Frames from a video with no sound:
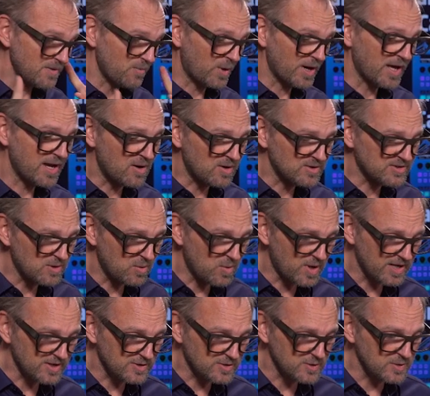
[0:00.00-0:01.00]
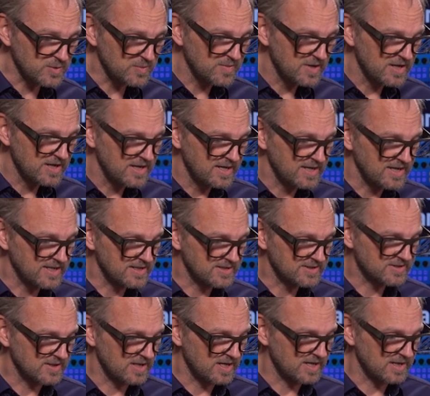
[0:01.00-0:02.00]
What I also want to do
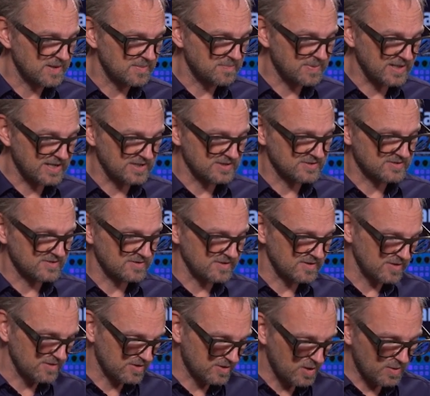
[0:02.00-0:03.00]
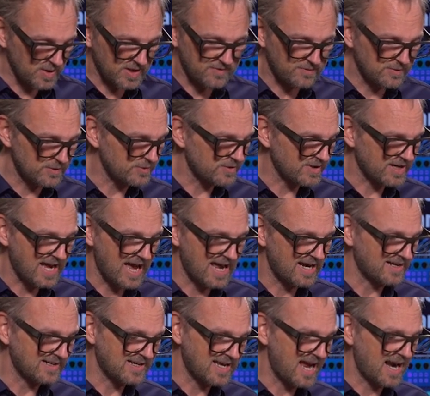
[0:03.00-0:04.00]
is, uh, because going through the
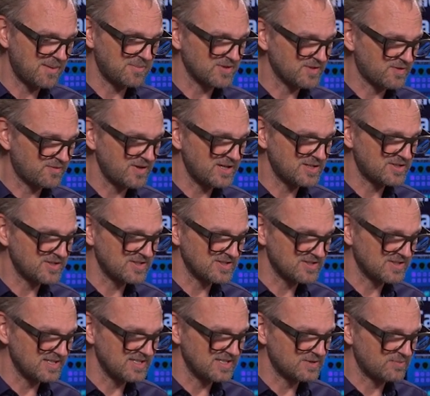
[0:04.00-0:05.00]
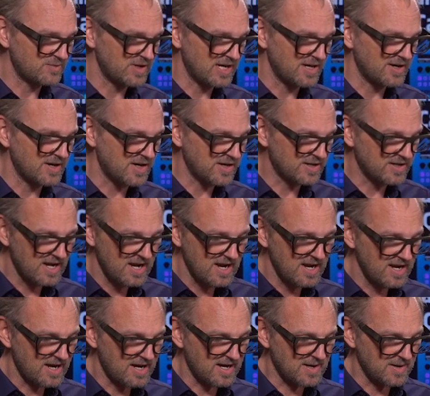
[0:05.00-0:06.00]
Canon camera's features is really not
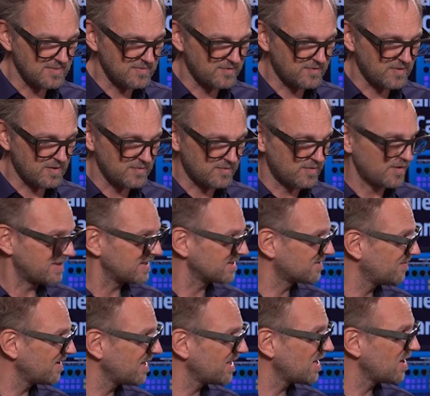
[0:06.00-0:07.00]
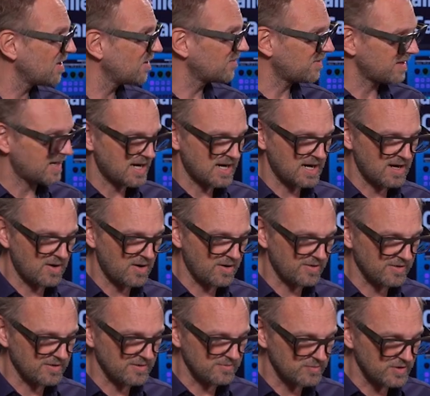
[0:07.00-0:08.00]
uh, for, for this video, there are
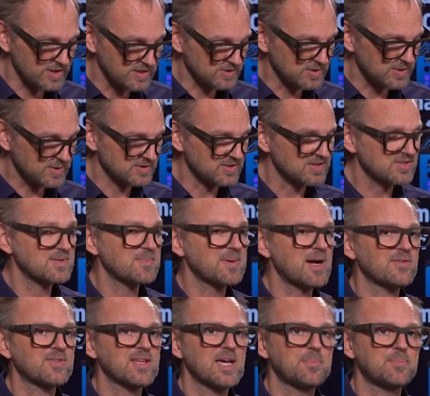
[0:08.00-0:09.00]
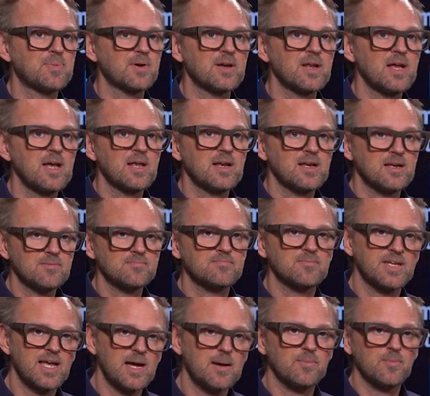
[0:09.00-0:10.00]
other resources about that, but
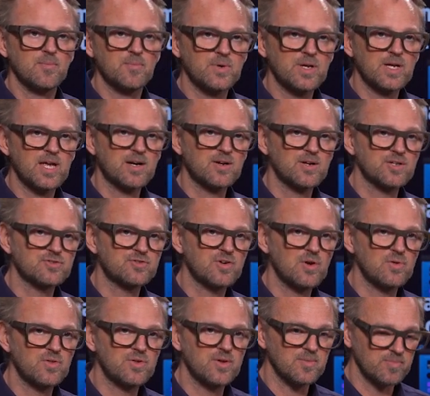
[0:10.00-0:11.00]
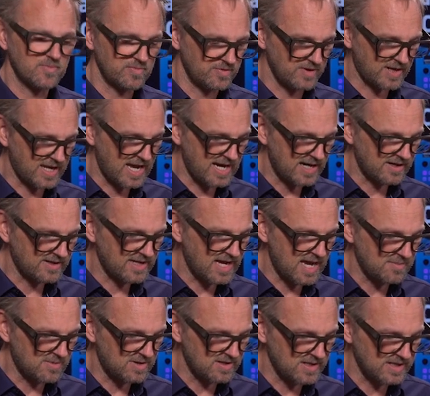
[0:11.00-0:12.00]
yeah, we can control the, the Canon camera.